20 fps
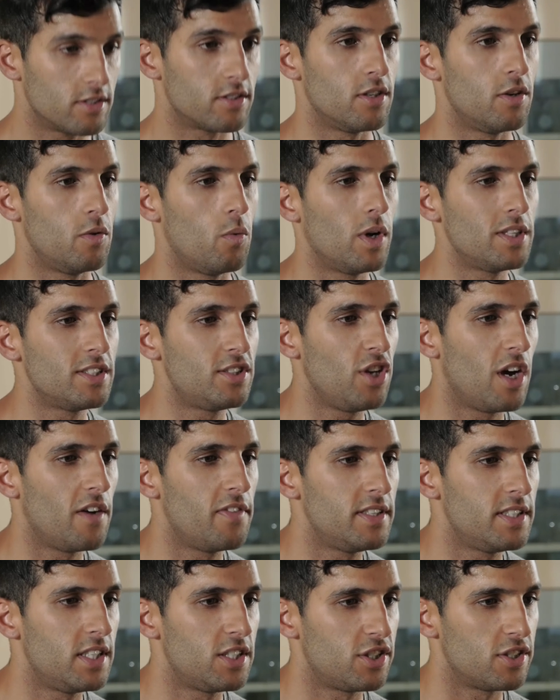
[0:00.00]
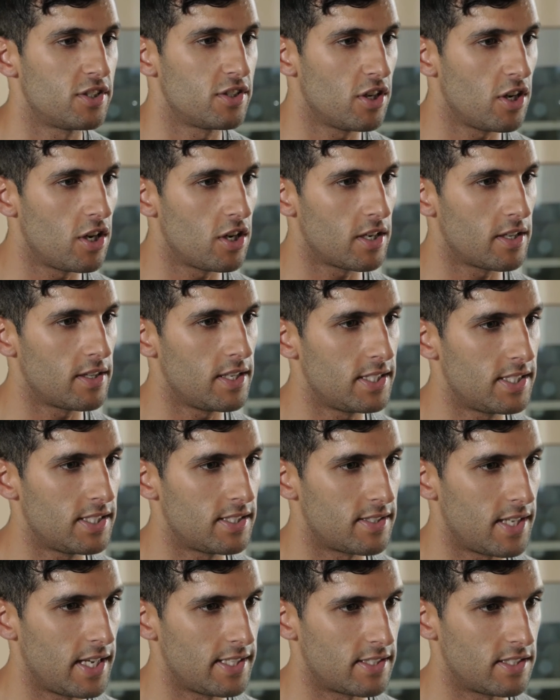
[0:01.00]
So once your oven dish is hot and this
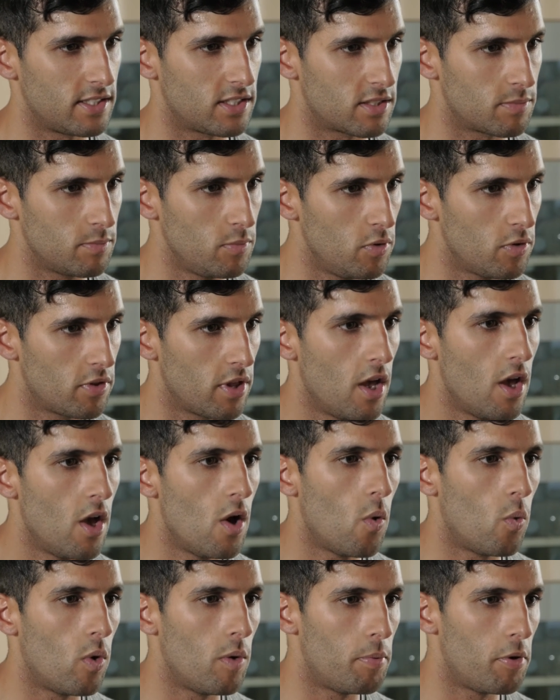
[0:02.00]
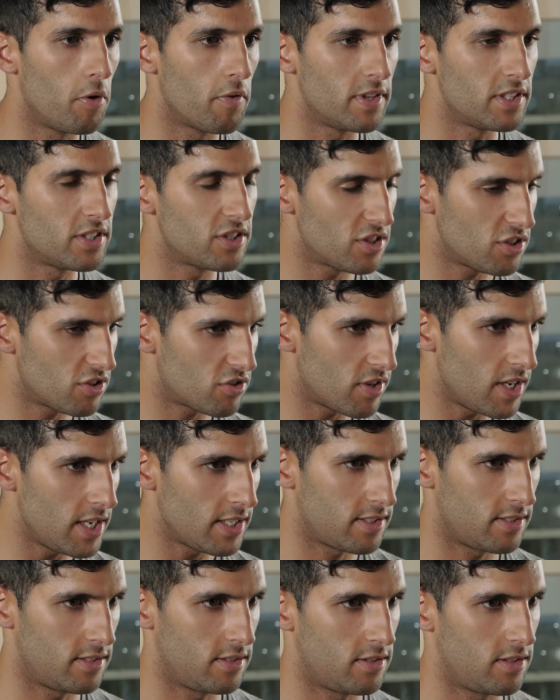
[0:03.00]
is nice and smooth, we'll pour this
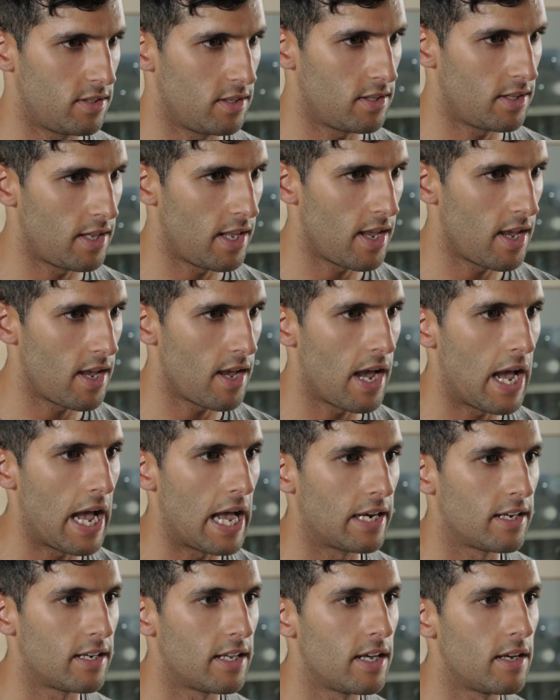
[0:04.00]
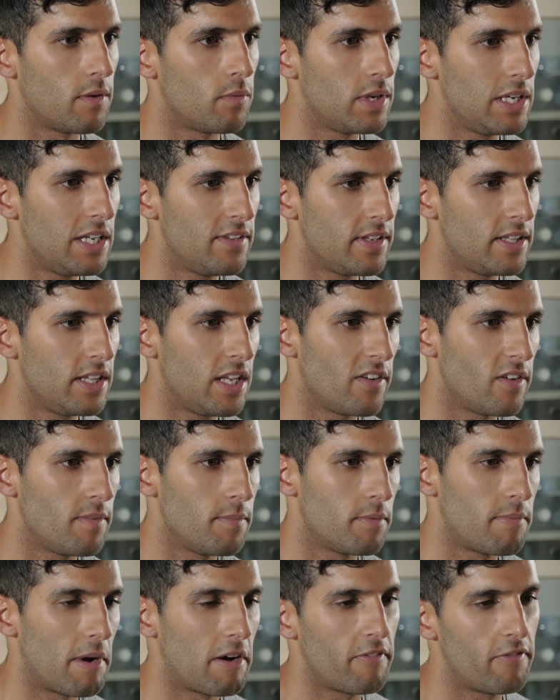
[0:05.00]
straight in there and uh, we'll leave it in the oven
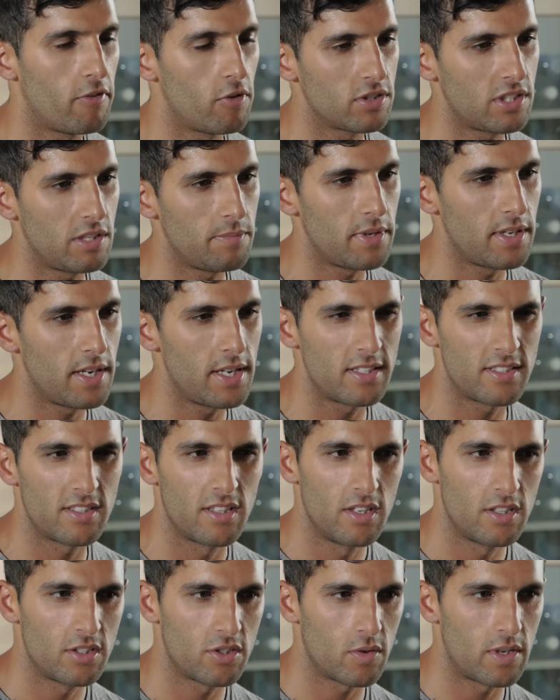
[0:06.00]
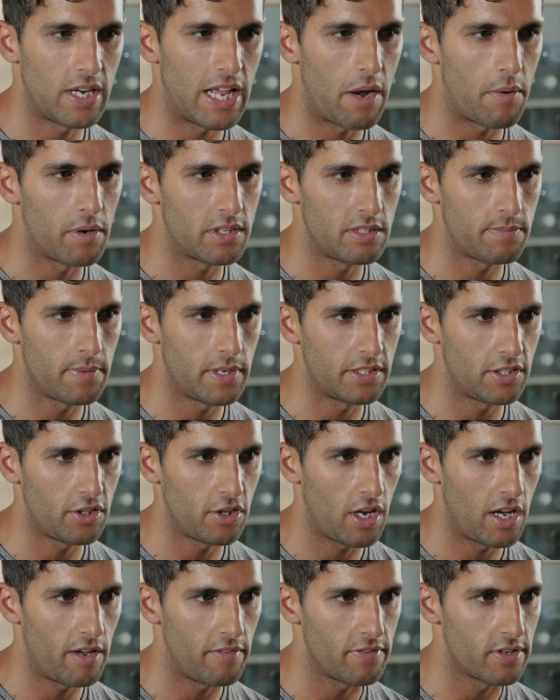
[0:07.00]
for about 40 minutes to an hour depending on
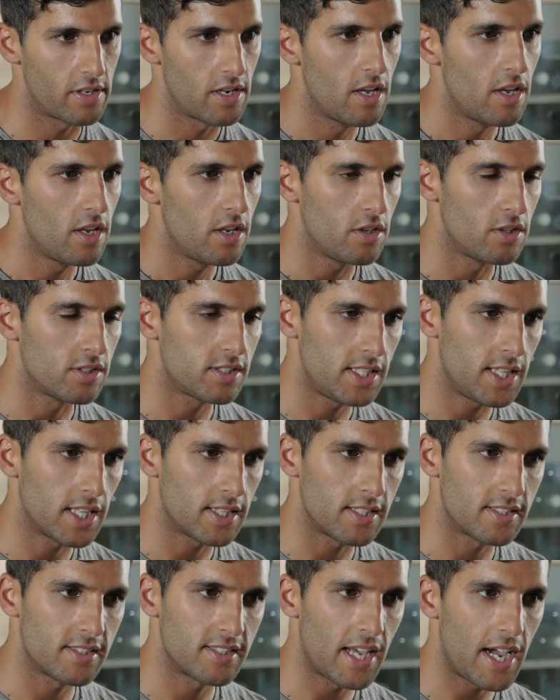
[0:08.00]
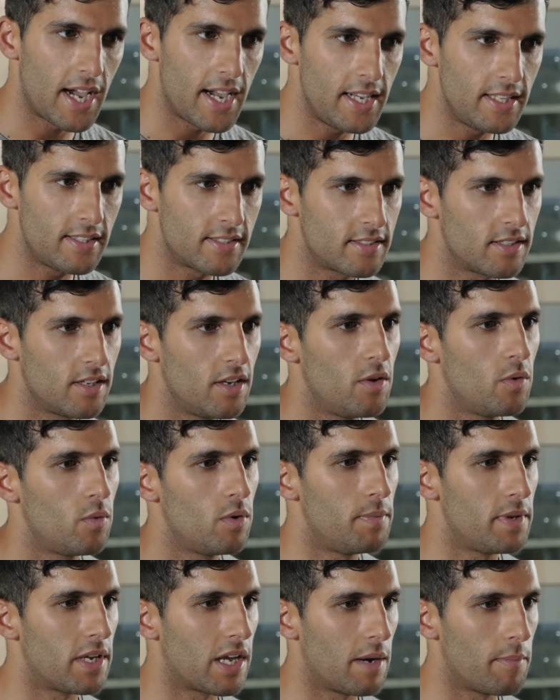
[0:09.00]
your oven. You'll see that the sides
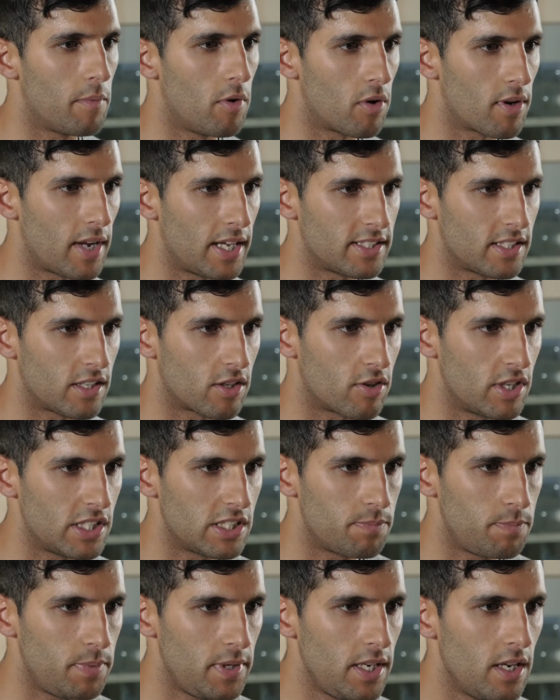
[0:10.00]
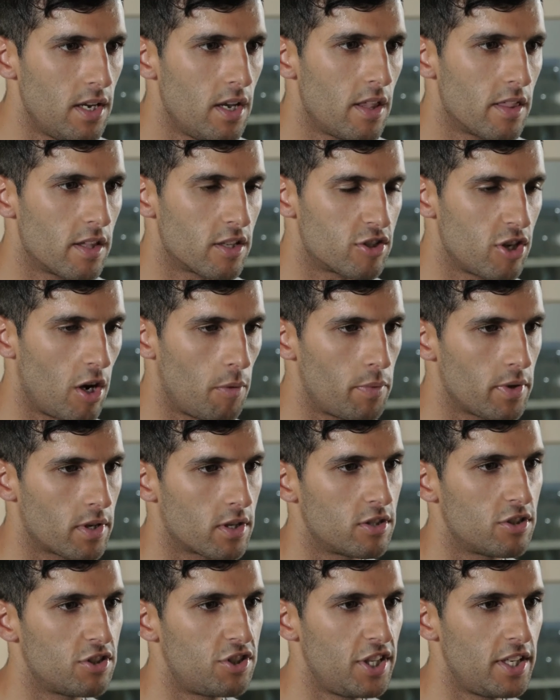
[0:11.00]
will become all nice and crispy, the top will
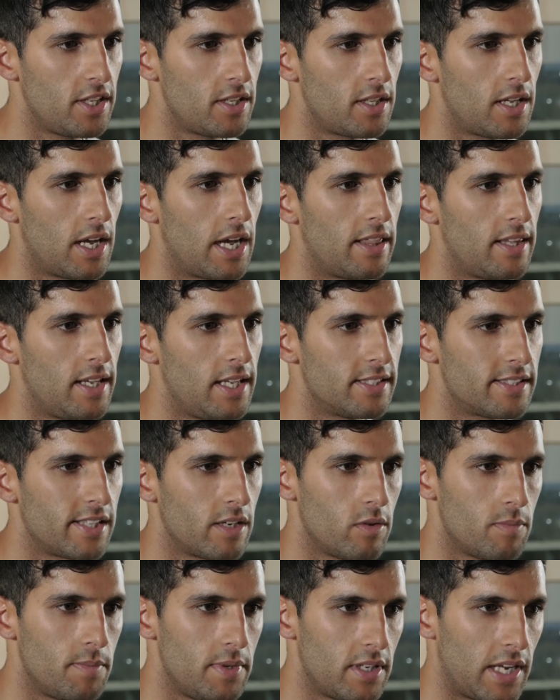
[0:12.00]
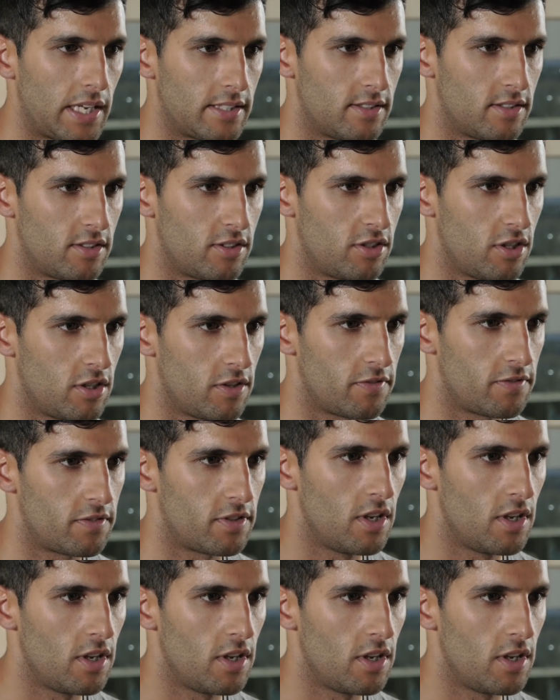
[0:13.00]
congeal and the inside will be nice and soft.